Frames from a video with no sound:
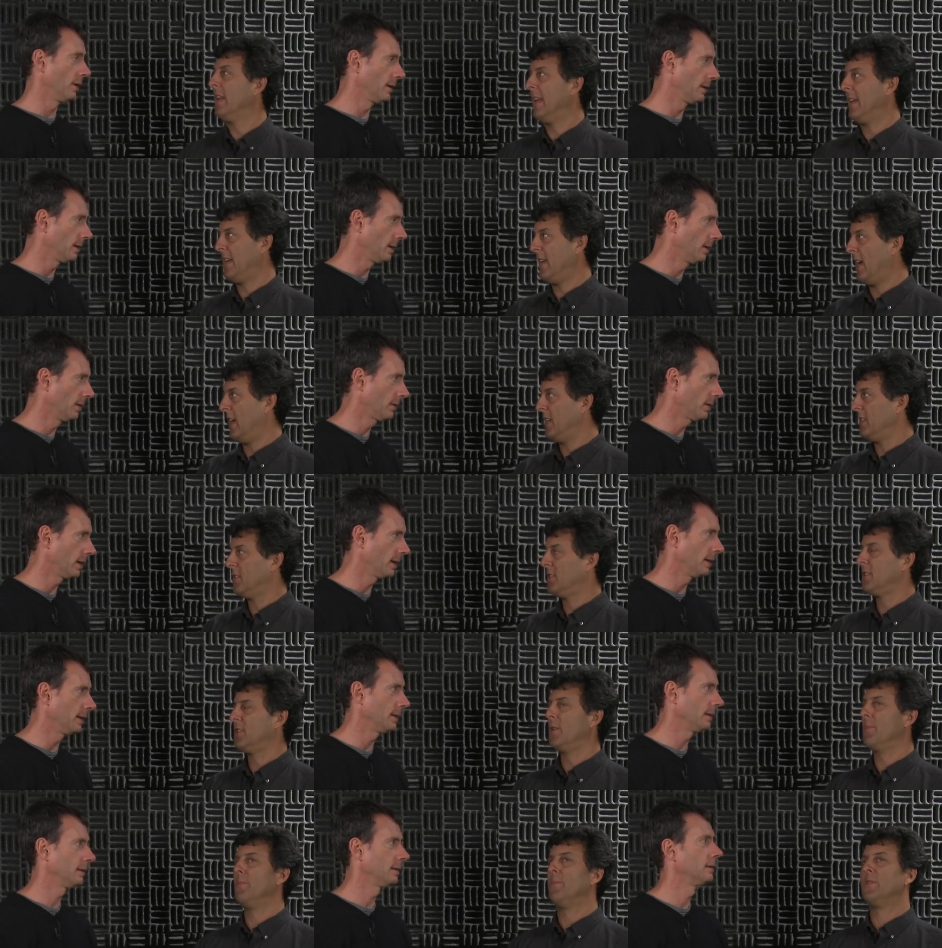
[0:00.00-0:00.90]
Speaker 1: It does,
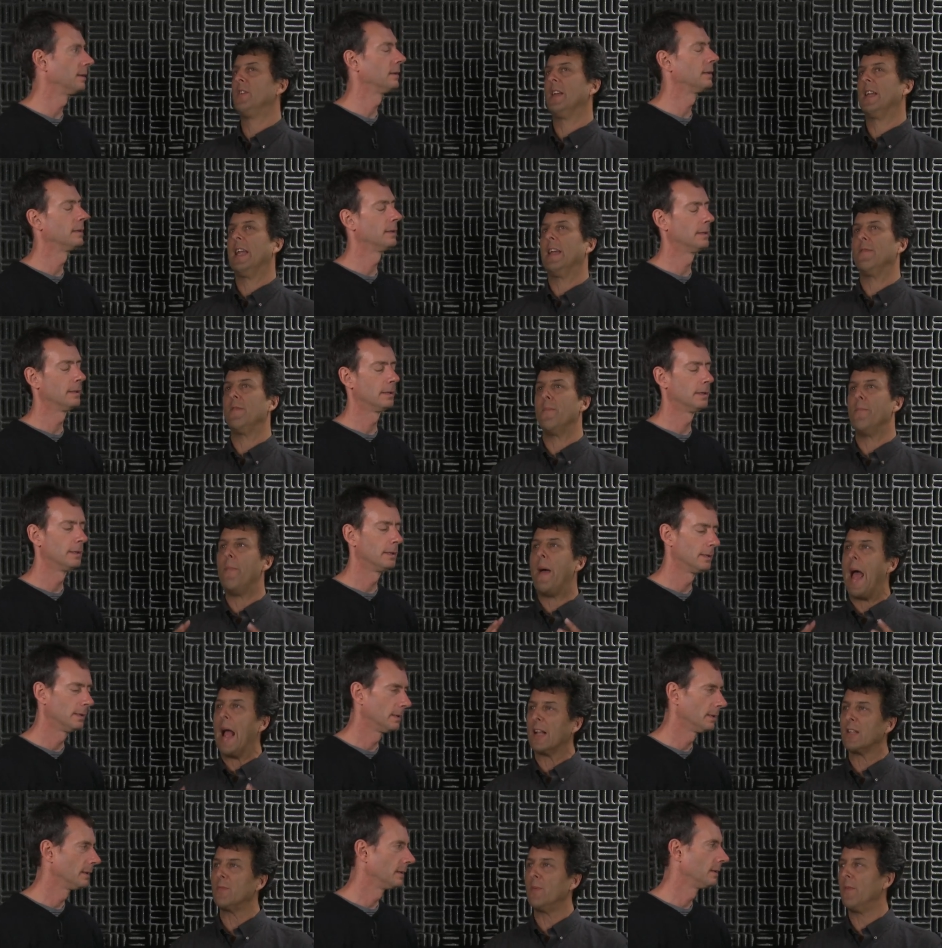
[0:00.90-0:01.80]
okay. to, to give
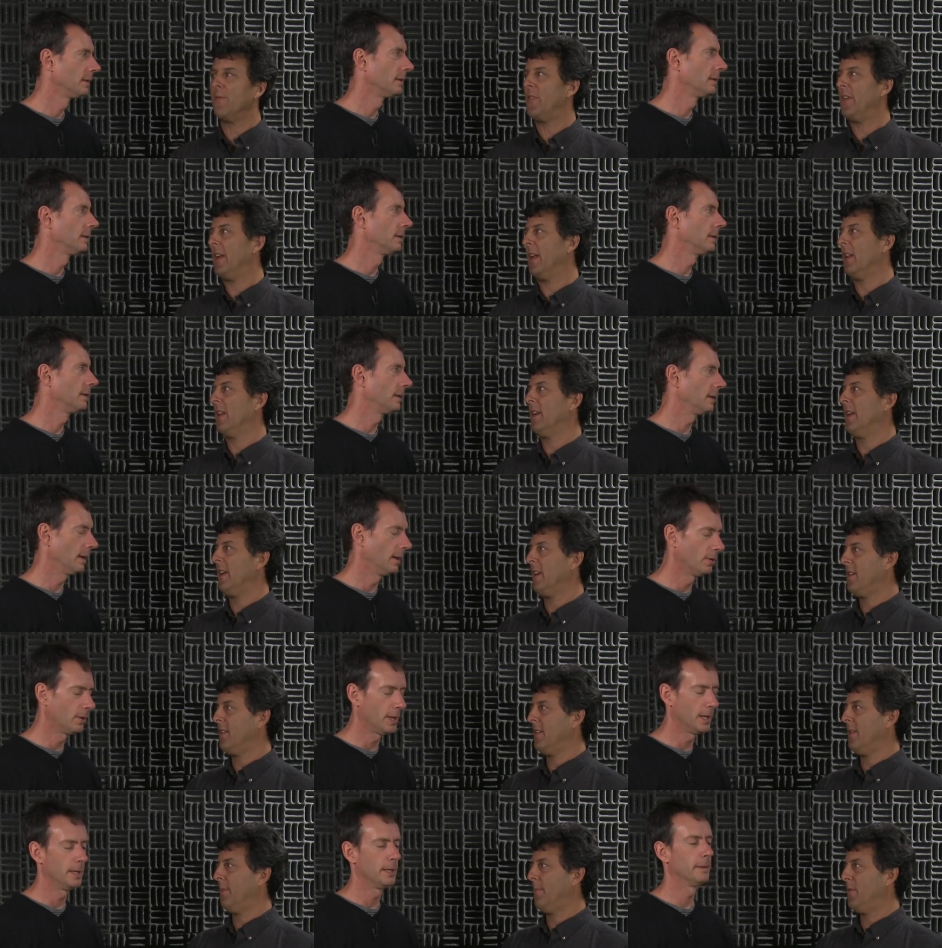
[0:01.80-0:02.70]
maximum fidelity to,
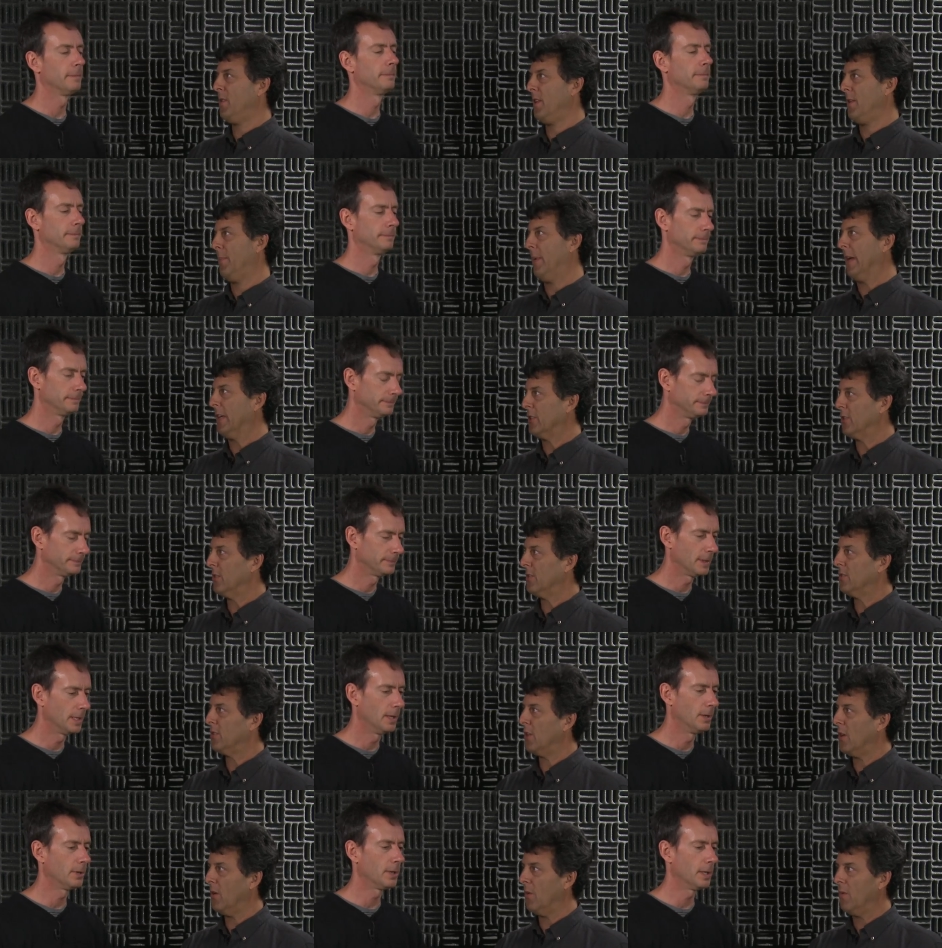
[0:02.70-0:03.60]
okay. the, to the picture.
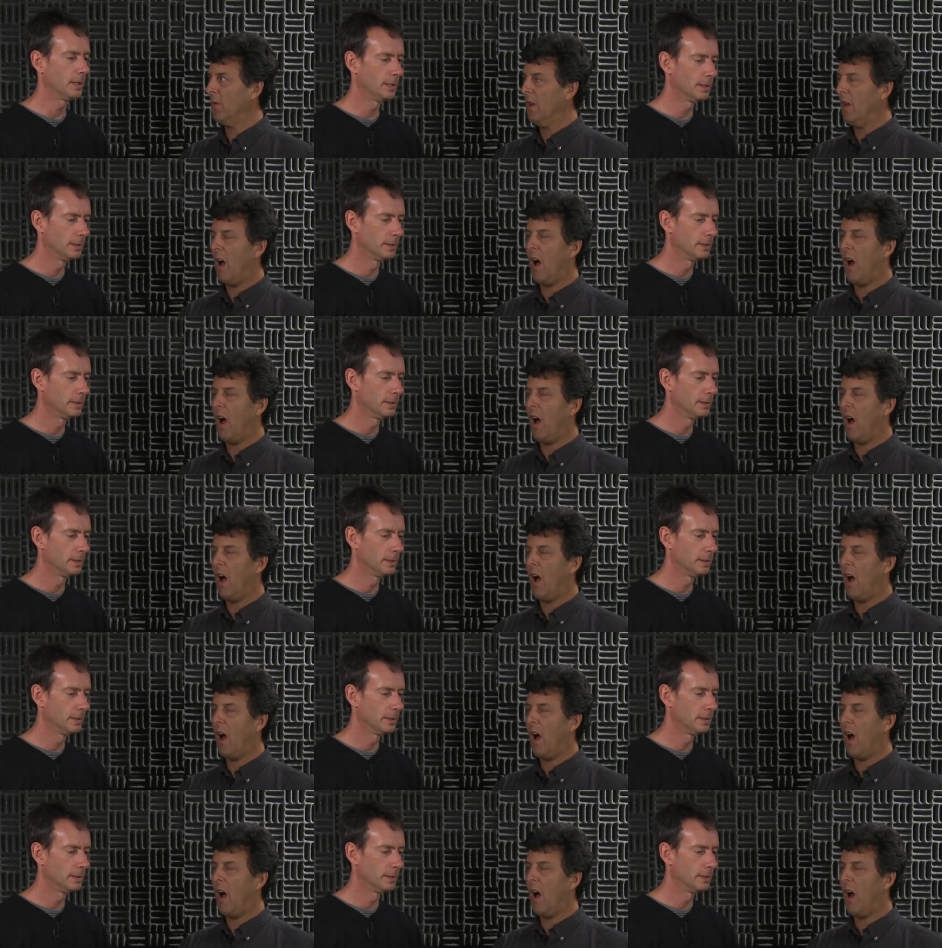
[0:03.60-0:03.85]
So okay.